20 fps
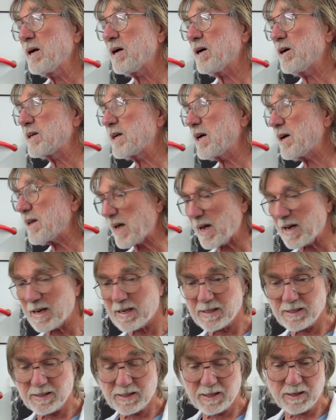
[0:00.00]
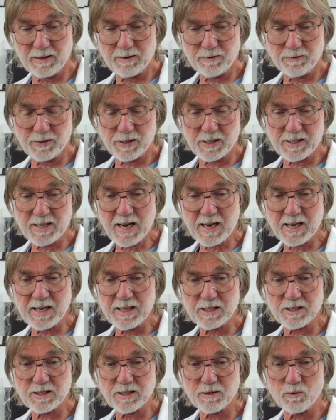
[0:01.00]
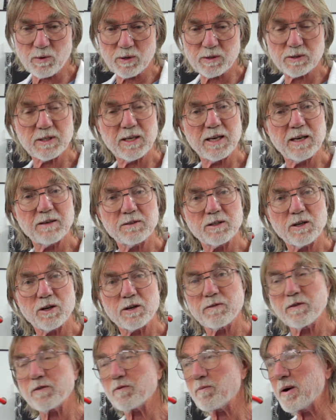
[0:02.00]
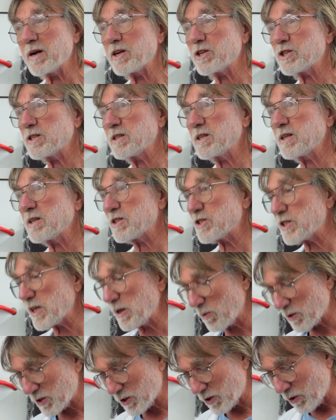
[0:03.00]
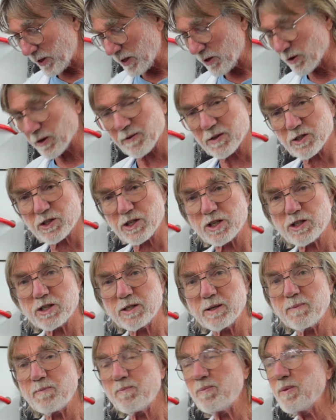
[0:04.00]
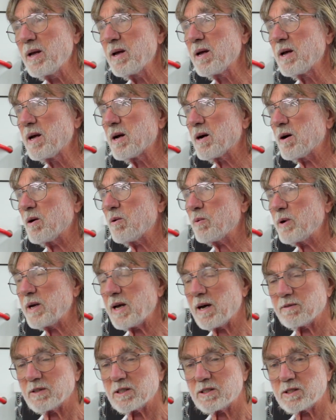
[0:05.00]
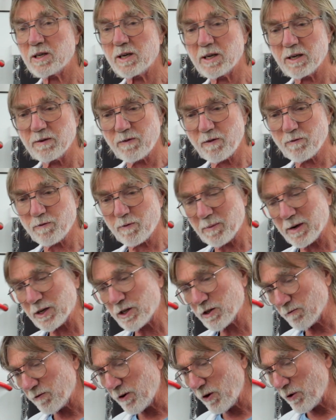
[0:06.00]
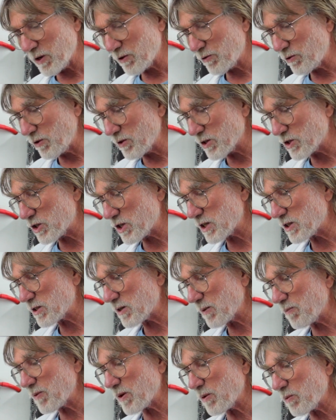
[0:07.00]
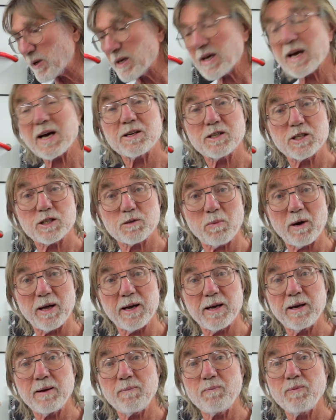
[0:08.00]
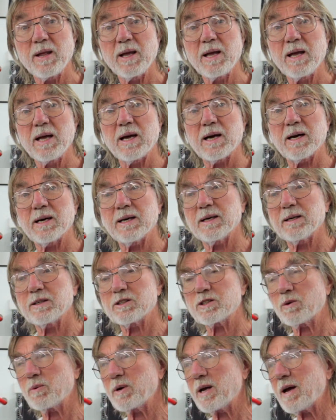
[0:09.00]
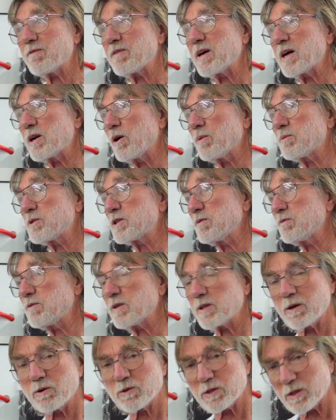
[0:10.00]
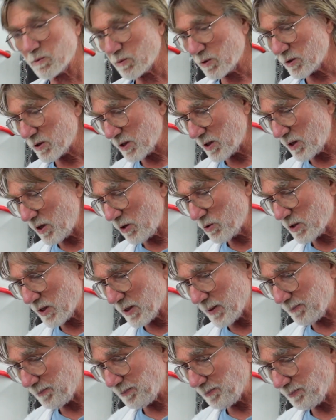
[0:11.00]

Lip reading: On the other hand, for the techies that want to have a lot of information and to see what's going on in the system, we have a ton of information flowing through the system that we can display. So we have that option for those that want to use it.